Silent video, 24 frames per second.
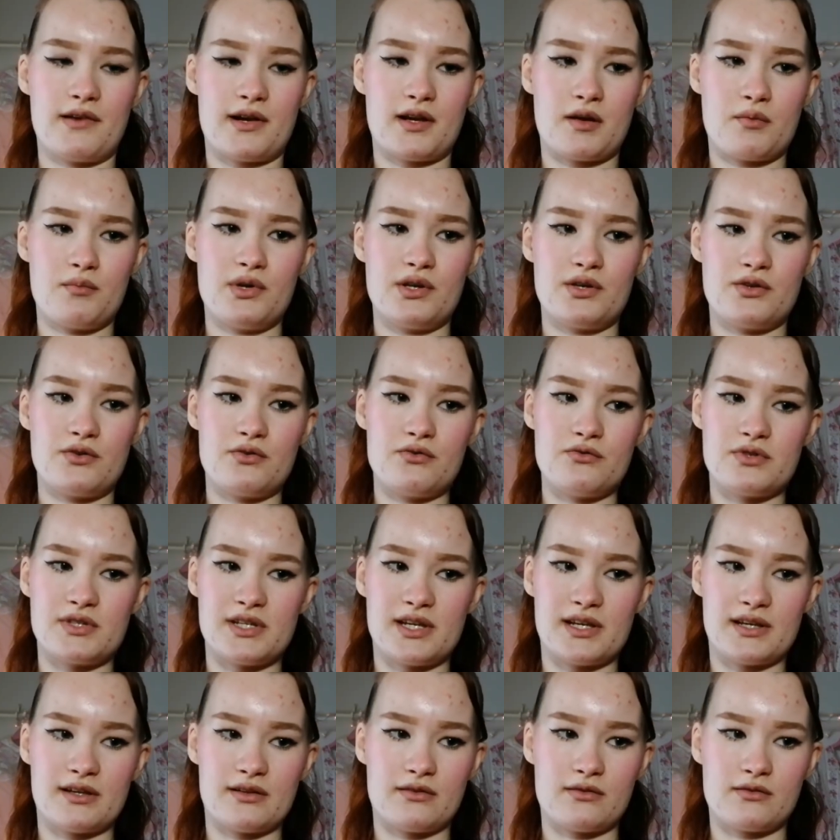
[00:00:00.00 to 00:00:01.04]
recommend
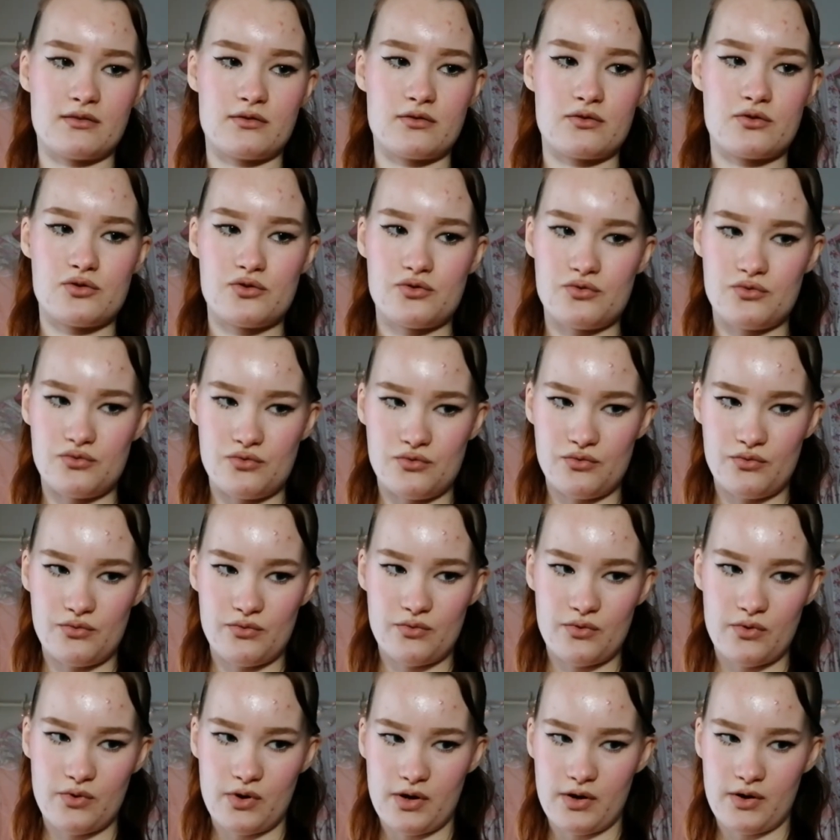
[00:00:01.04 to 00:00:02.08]
using
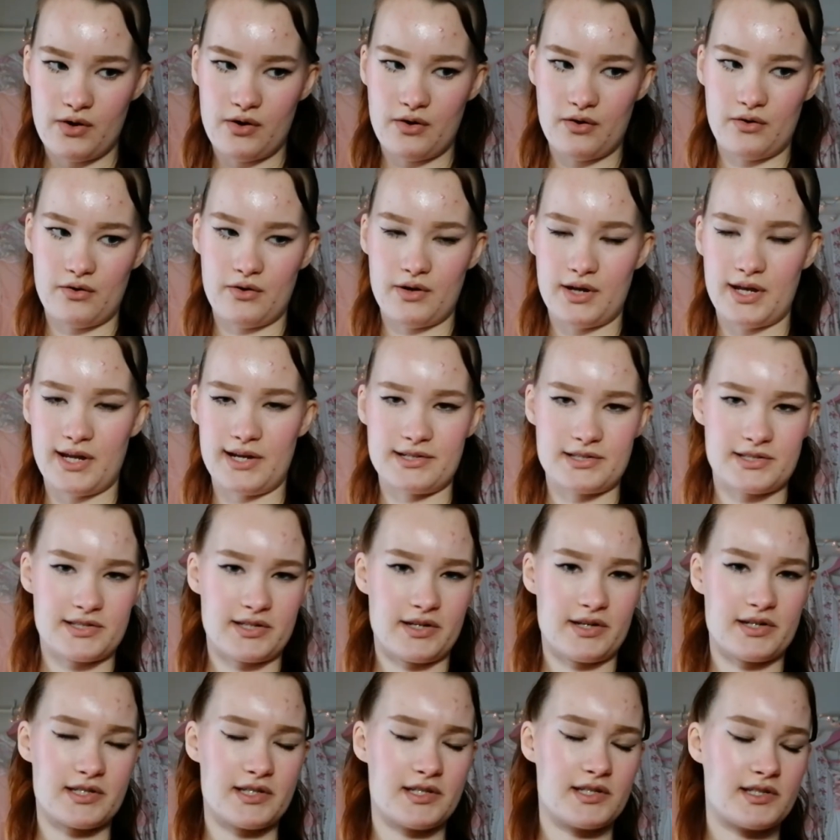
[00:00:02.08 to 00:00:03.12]
2 hair
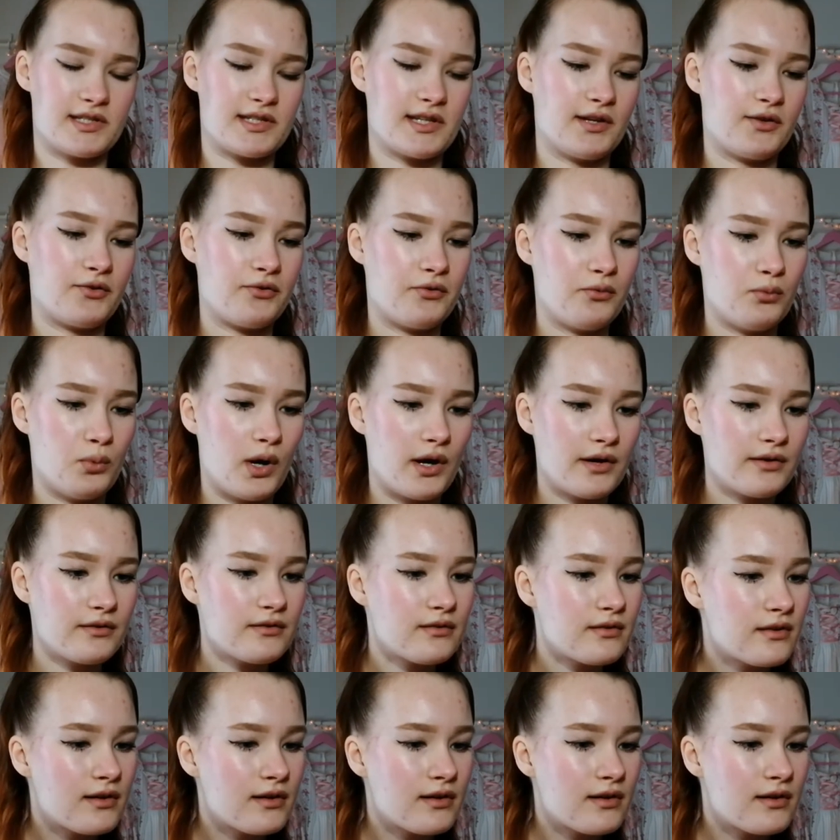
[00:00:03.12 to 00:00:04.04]
ties instead of 1.